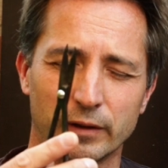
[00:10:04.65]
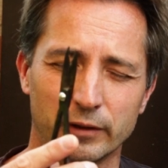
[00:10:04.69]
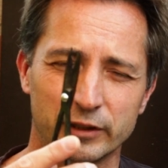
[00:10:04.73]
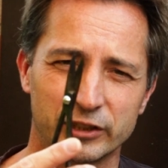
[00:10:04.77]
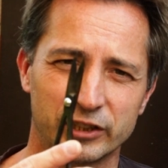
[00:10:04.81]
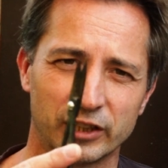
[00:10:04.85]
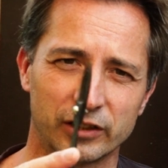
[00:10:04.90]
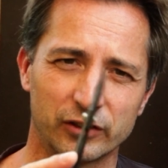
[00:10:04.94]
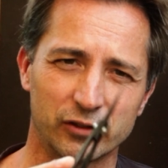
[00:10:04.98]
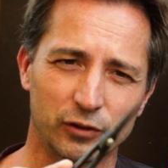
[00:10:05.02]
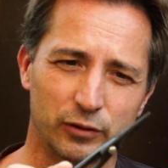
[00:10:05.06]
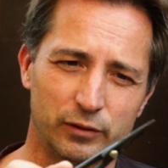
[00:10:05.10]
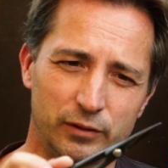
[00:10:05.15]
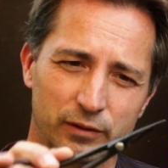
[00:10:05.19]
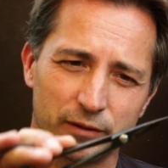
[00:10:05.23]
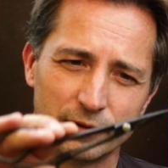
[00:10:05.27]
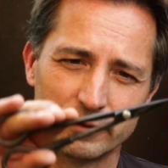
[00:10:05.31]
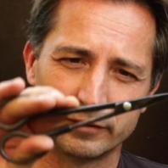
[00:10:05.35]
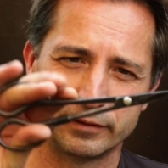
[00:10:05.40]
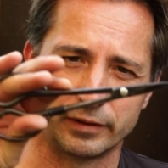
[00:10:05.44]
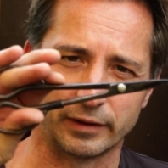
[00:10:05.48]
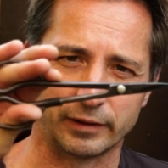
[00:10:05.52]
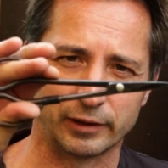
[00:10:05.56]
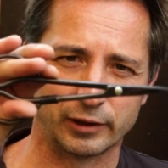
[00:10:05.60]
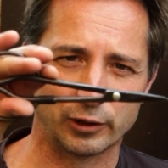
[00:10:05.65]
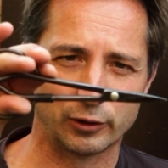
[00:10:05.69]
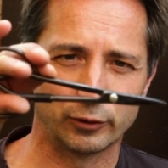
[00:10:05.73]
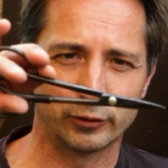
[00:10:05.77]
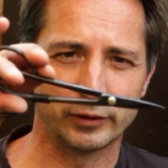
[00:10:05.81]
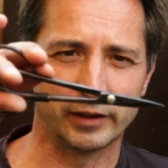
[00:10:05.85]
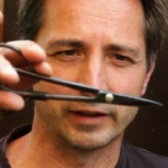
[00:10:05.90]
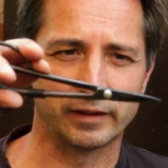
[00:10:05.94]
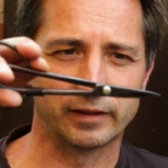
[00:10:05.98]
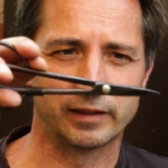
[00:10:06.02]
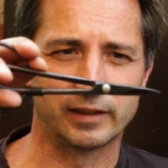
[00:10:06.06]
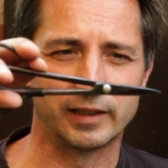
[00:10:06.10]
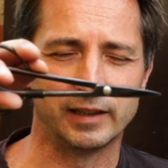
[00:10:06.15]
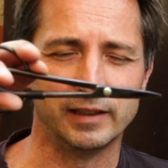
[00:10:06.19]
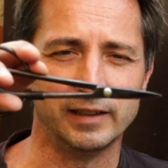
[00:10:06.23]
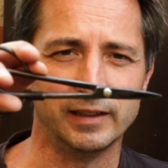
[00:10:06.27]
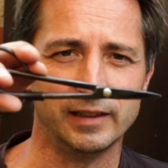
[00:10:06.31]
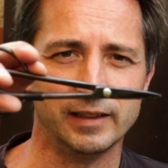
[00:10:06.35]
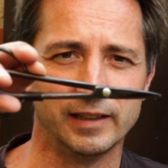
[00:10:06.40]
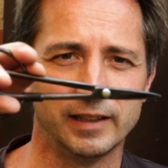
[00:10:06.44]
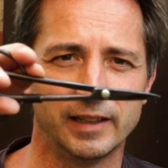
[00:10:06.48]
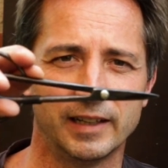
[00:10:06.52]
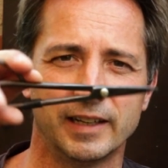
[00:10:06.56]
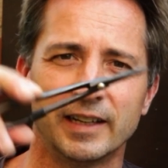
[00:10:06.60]
very gentle, very long and
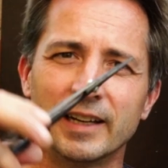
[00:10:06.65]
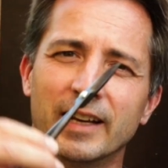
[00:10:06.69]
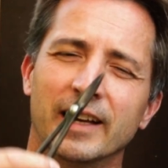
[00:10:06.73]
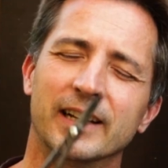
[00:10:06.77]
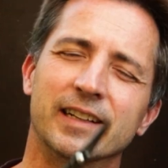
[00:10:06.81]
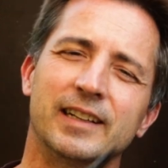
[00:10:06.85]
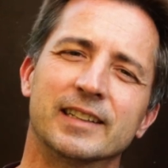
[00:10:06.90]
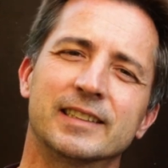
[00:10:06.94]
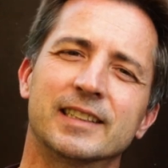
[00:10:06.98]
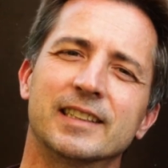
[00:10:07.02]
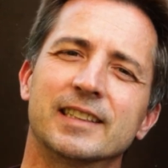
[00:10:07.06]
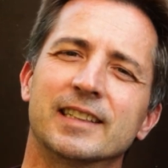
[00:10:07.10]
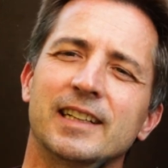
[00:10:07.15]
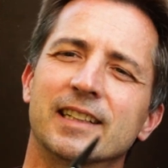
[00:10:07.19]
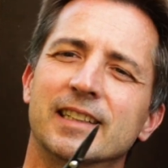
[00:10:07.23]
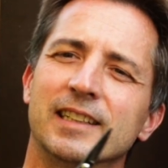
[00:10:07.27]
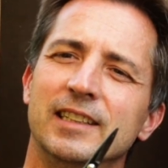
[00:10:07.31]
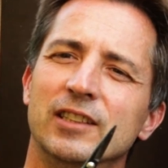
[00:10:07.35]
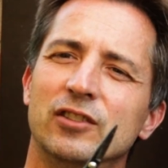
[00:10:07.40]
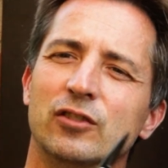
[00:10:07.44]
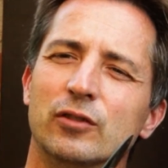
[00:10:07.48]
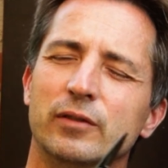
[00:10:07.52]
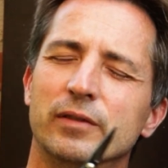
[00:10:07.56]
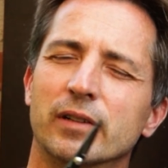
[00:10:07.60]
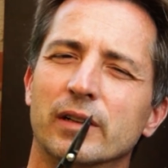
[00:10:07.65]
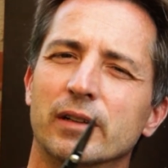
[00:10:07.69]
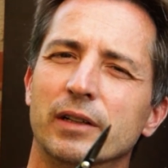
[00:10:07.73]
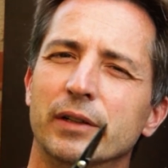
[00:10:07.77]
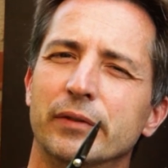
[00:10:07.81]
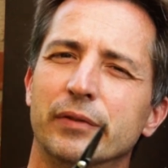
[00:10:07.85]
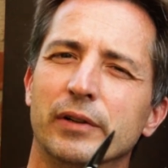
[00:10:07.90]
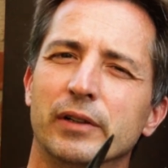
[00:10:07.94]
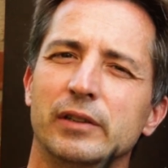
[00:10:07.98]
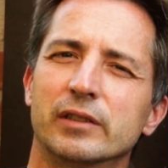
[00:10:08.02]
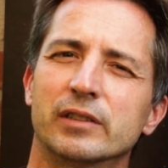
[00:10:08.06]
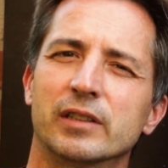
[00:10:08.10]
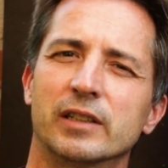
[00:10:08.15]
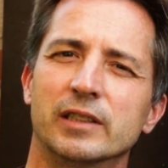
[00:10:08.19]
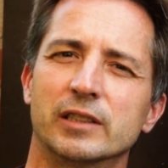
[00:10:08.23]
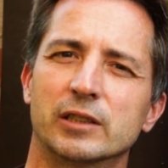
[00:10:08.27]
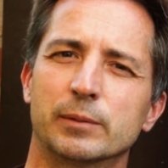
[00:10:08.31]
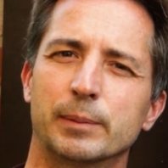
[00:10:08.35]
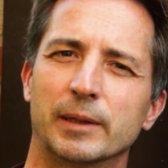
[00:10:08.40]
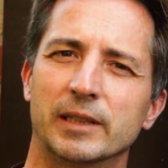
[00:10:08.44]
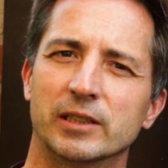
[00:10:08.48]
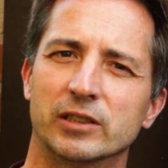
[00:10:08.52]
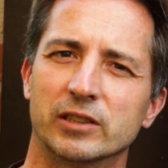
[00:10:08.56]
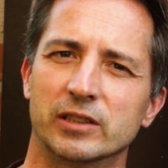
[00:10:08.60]
thin, and I can get into very, very tight
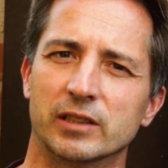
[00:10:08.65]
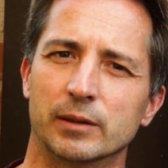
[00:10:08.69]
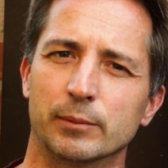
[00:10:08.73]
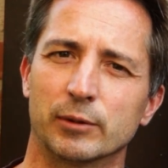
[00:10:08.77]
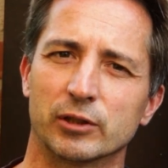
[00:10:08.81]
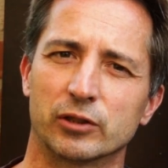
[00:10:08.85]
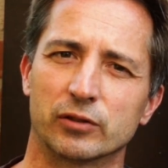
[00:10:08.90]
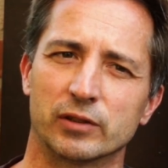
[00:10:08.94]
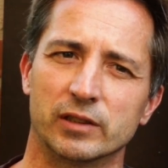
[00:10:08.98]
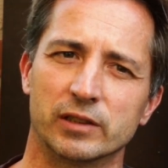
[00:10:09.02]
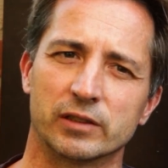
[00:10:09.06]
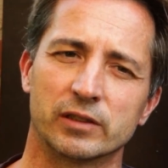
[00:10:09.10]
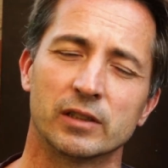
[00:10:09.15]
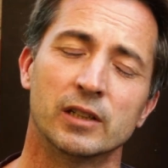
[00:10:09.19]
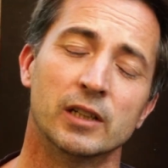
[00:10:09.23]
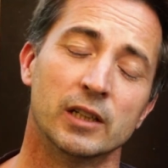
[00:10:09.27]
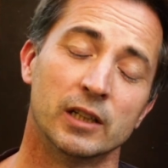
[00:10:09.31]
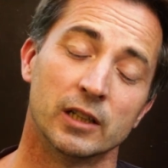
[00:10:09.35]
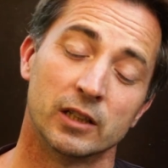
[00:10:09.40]
spaces in my trees.